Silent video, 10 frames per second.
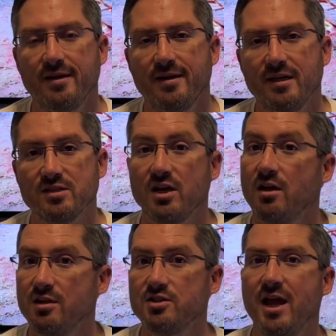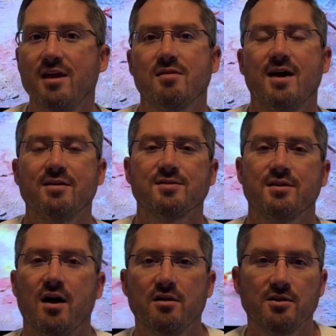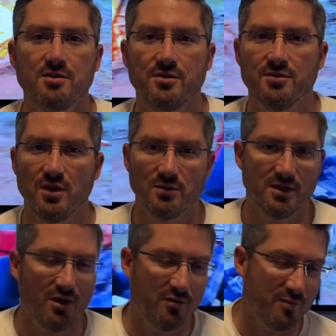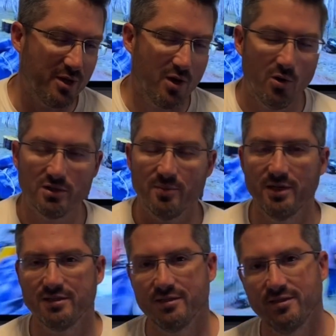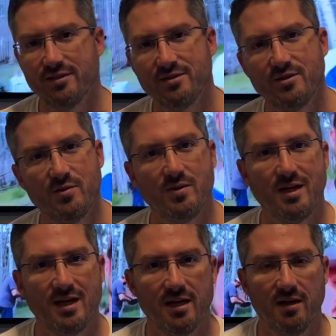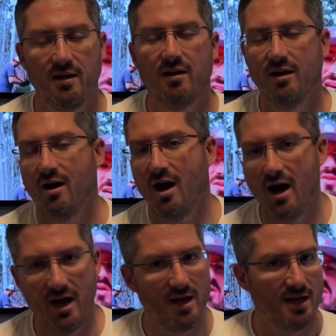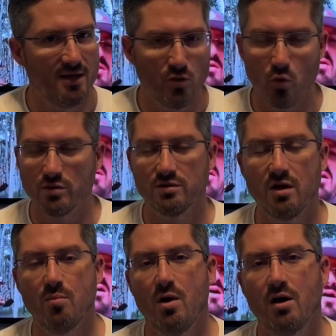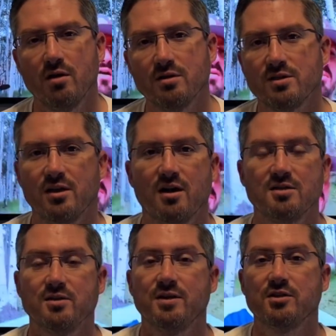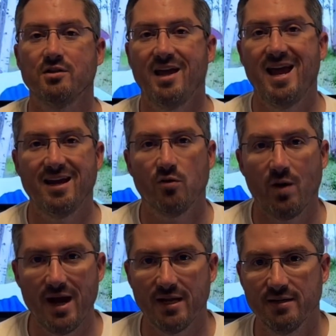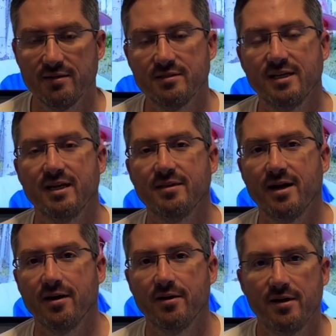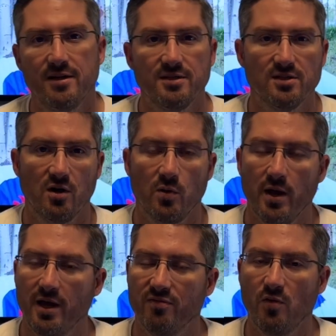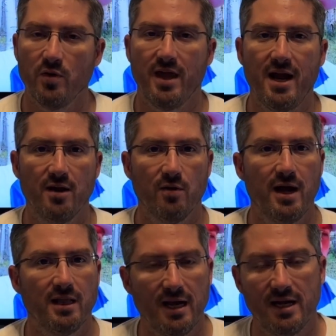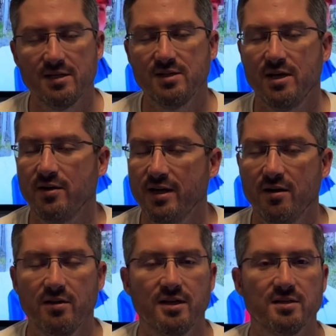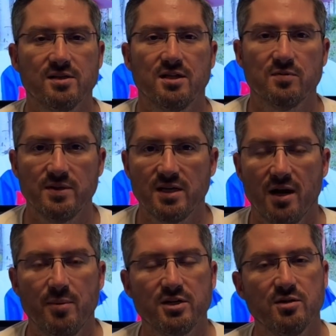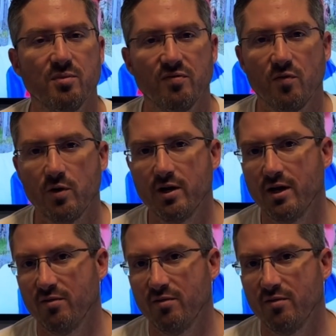it's gonna cost you $8,000. So to go from the Ultimate to the high-end North Star model, it's gonna cost you additional $8 grand to get there. So, and for that $8 grand, like I said, you're getting all the accessories that I mentioned before. You're getting